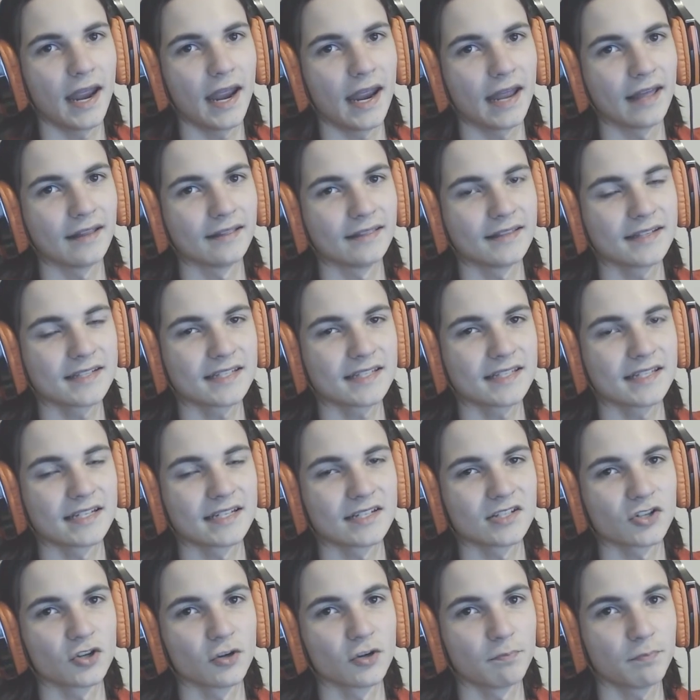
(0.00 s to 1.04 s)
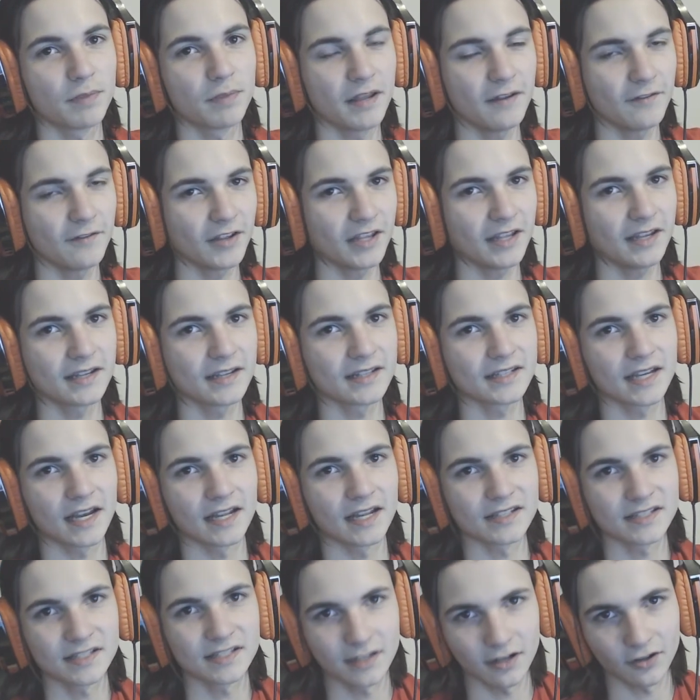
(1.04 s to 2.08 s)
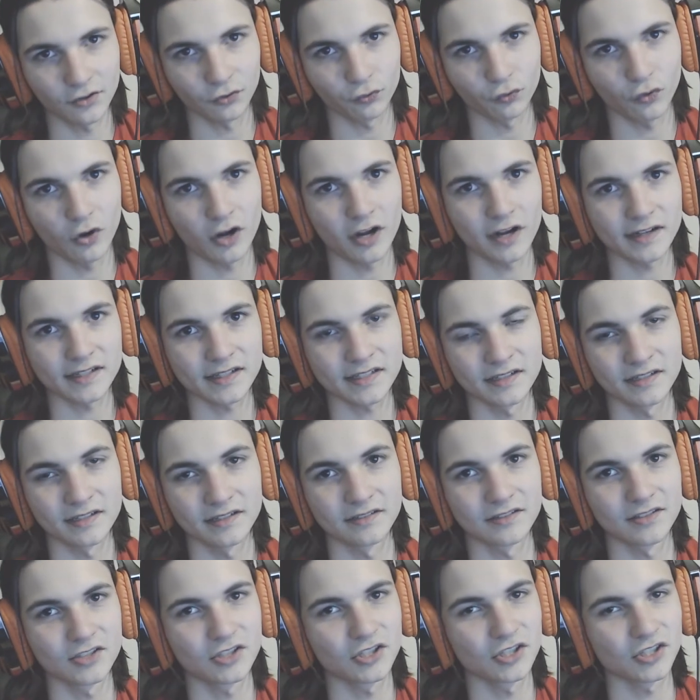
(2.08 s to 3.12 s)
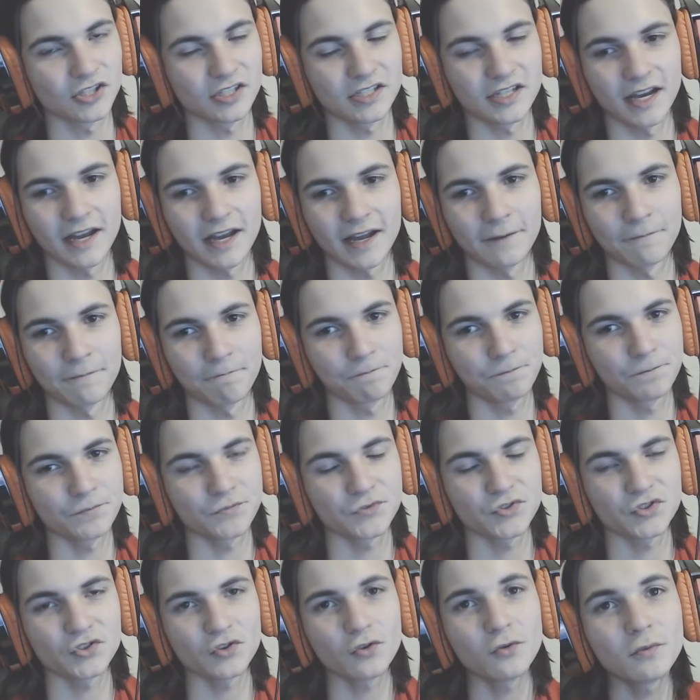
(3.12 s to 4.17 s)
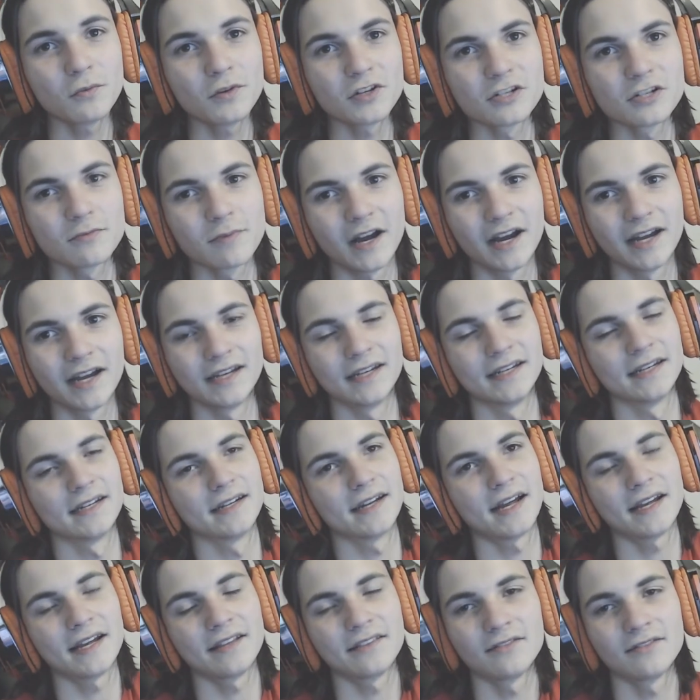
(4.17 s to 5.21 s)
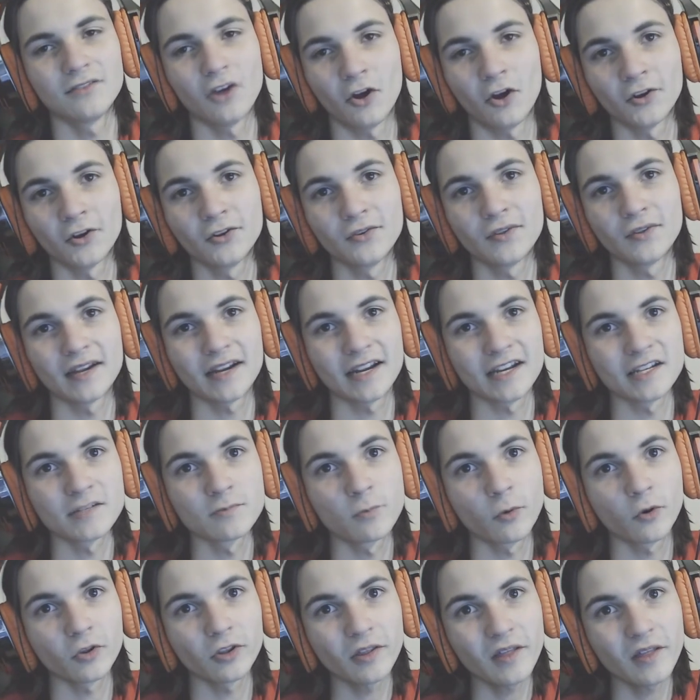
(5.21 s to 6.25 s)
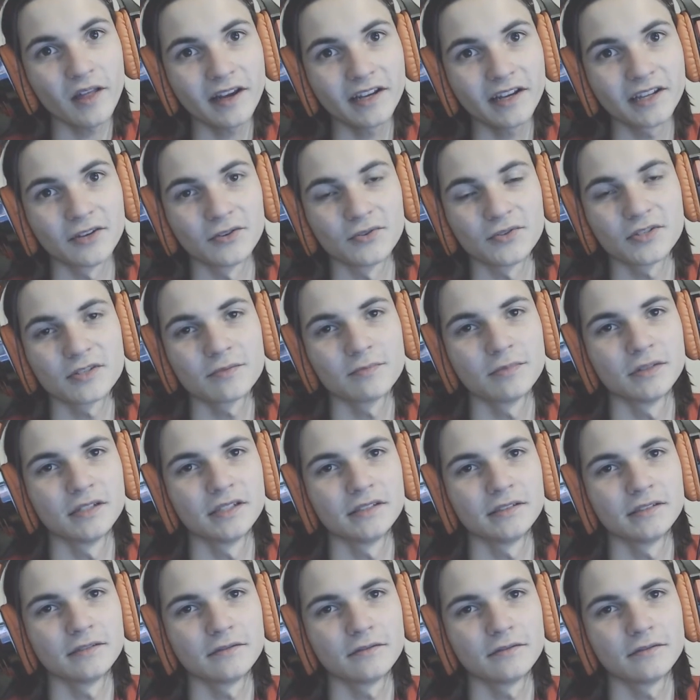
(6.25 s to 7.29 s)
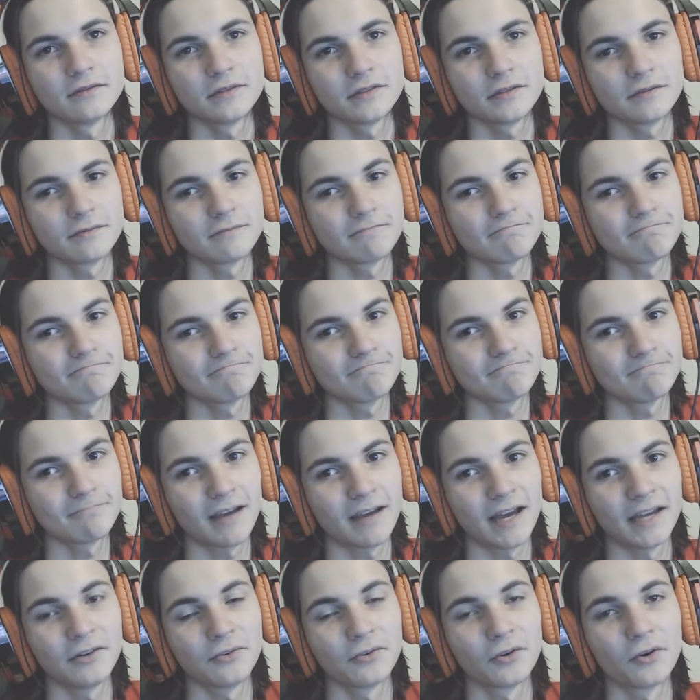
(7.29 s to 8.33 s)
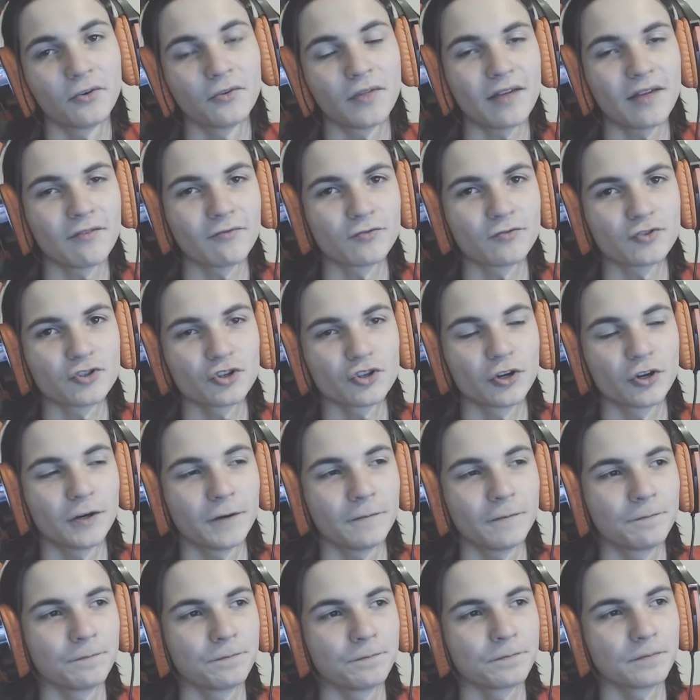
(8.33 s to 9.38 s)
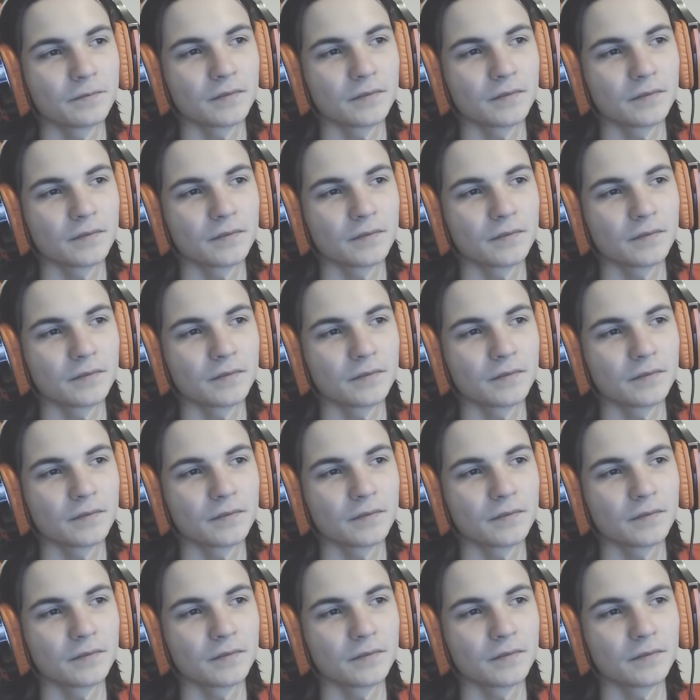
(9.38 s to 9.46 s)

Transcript: And this thing is a good pivot. It's got stealth rocks, and it's just got so much behind it. I'd argue that it has more than Latios, but I don't know that for sure.